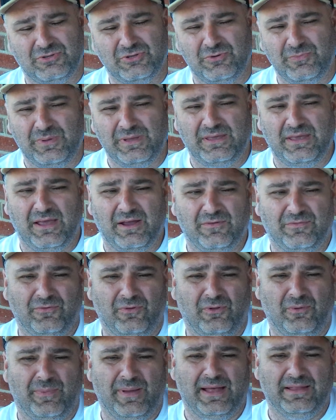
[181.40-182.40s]
do be
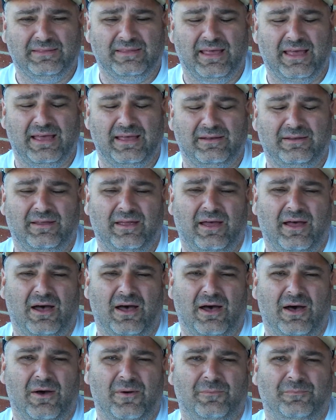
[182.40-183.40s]
careful about that.
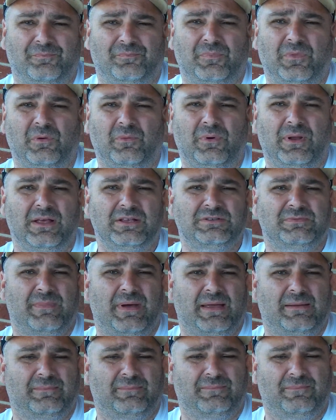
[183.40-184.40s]
What else
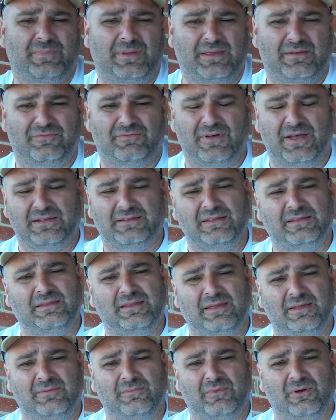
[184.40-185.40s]
might be affecting
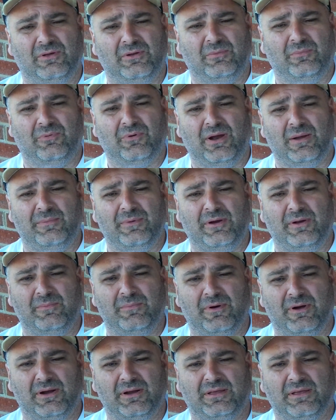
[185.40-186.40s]
them on a primary
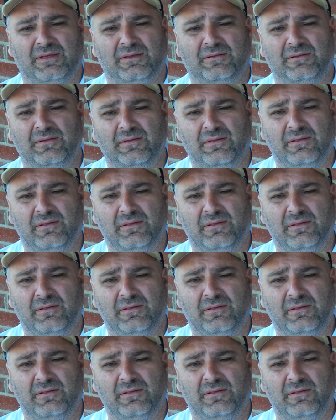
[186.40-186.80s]
market?